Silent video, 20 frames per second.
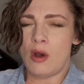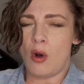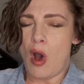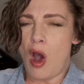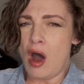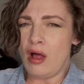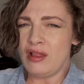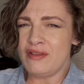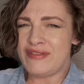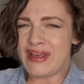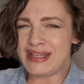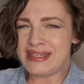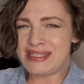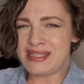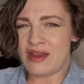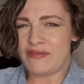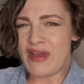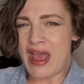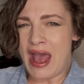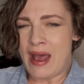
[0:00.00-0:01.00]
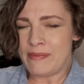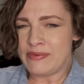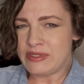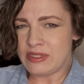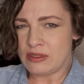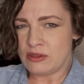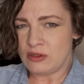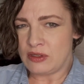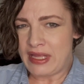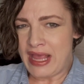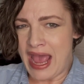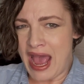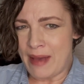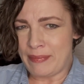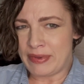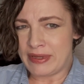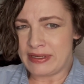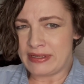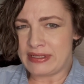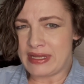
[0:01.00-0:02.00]
all of that stuff absolutely
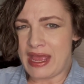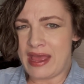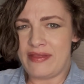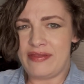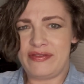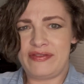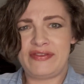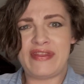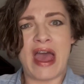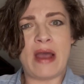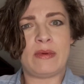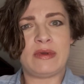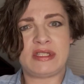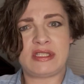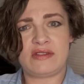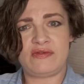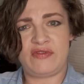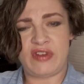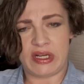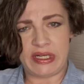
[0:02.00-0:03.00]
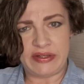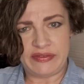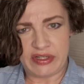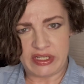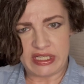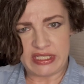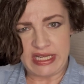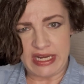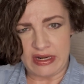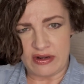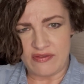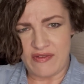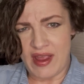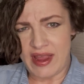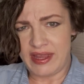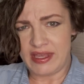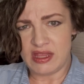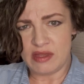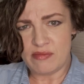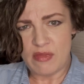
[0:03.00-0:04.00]
happened. And that was very, very
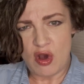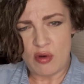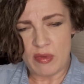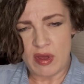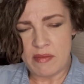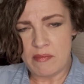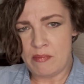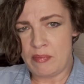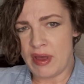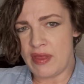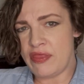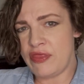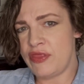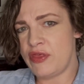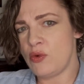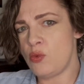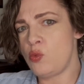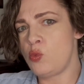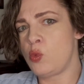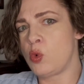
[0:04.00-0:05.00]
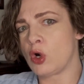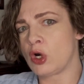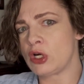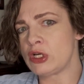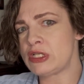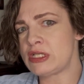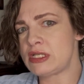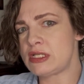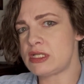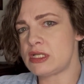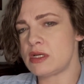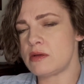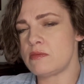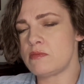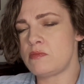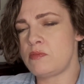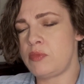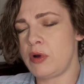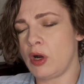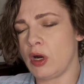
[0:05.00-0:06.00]
terrifying in the moment. But the worst
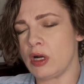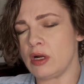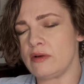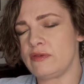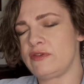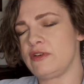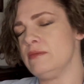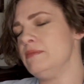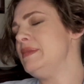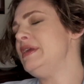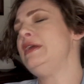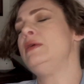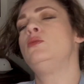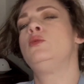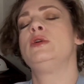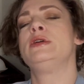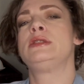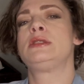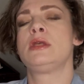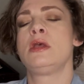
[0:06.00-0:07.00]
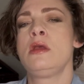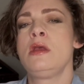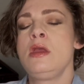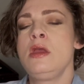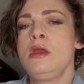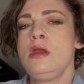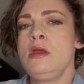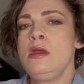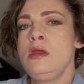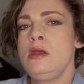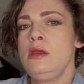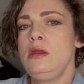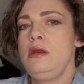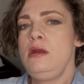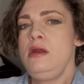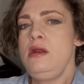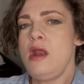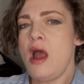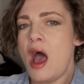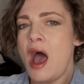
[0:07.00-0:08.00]
part for me was
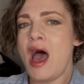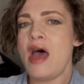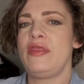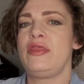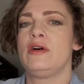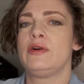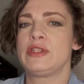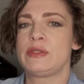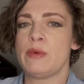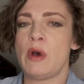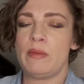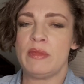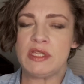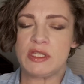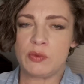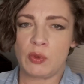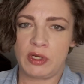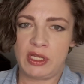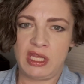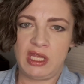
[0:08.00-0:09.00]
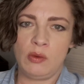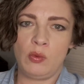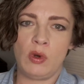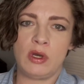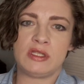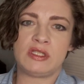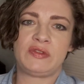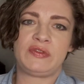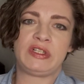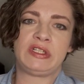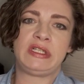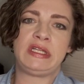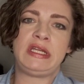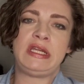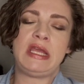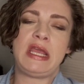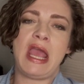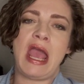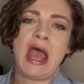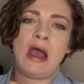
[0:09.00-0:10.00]
not those moments where he was
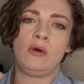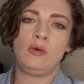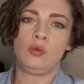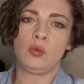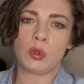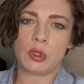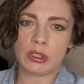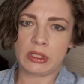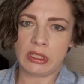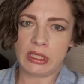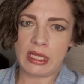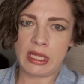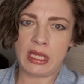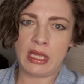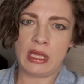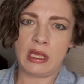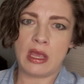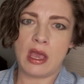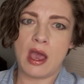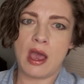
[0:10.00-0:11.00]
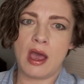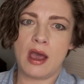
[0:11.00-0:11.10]
very outwardly,